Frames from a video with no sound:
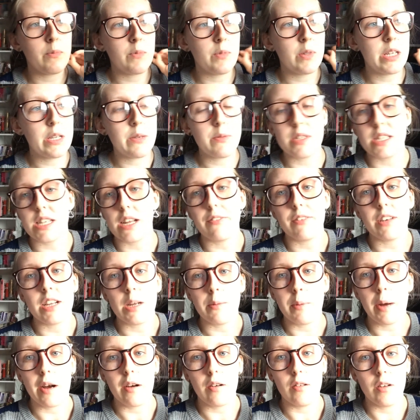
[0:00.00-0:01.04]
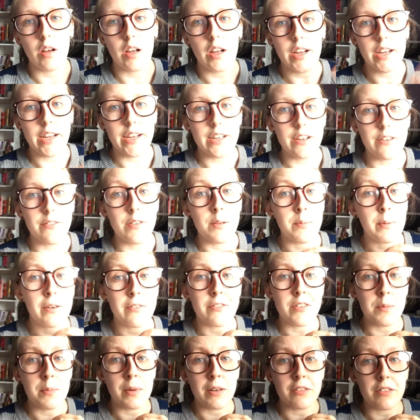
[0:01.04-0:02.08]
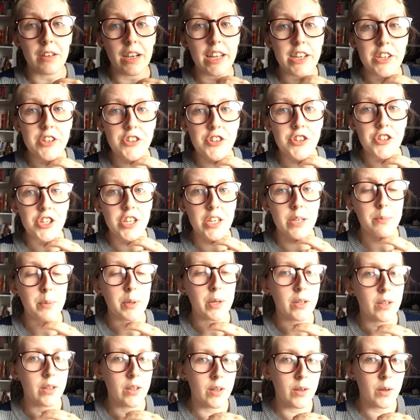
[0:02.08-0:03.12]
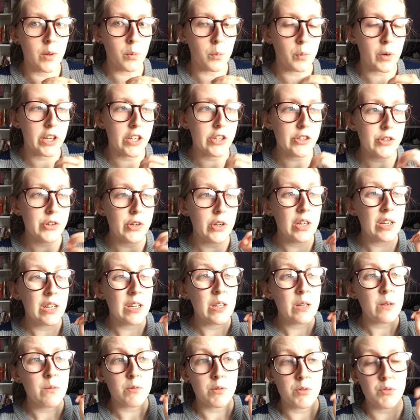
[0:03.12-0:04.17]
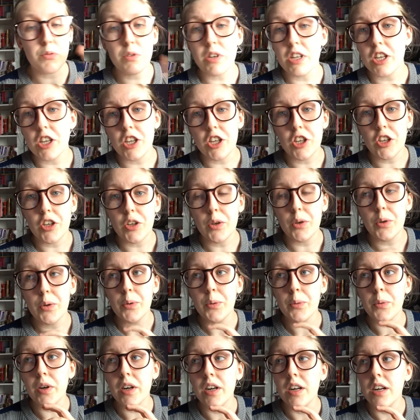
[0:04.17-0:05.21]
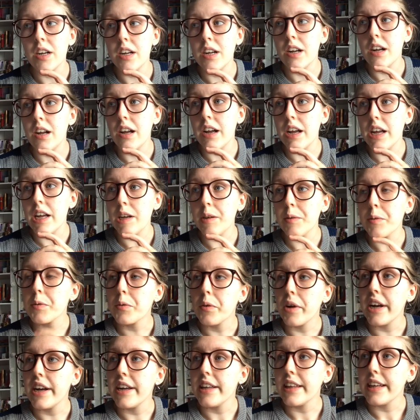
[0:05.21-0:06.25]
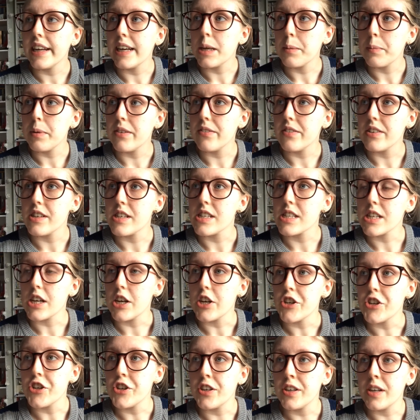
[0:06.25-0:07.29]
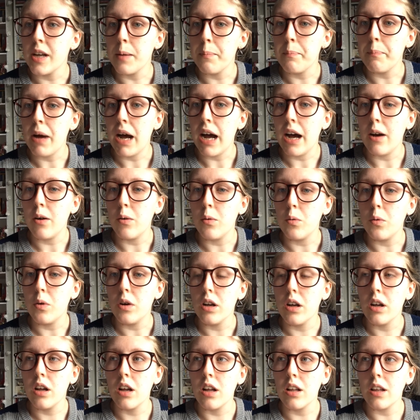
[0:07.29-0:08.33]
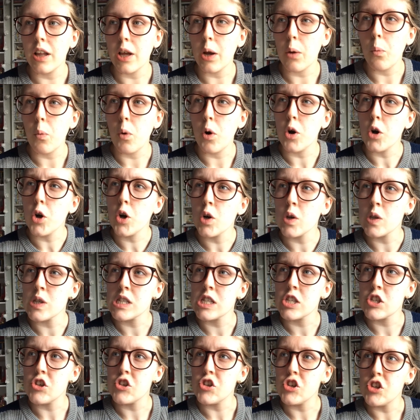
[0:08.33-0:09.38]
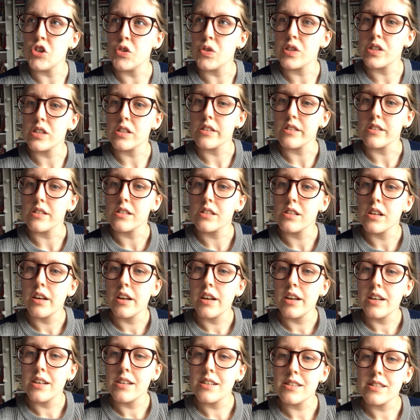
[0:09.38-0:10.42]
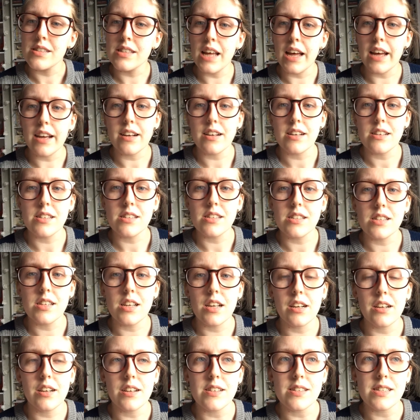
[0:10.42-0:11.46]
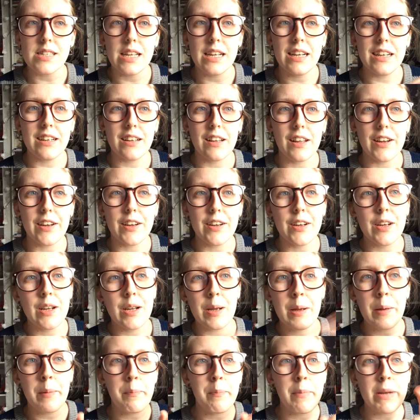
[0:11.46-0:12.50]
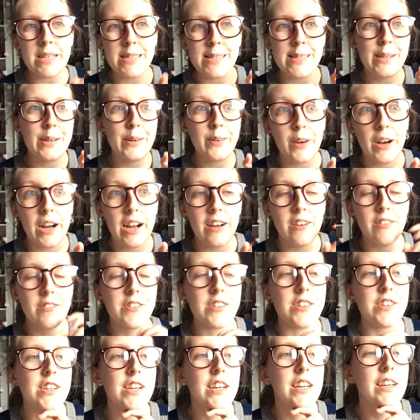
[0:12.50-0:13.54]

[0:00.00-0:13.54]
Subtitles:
It was definitely about a female-female relationship, which was really cute. It was great. They had a bit of a discussion about like what constitutes as sex, because they're like messing around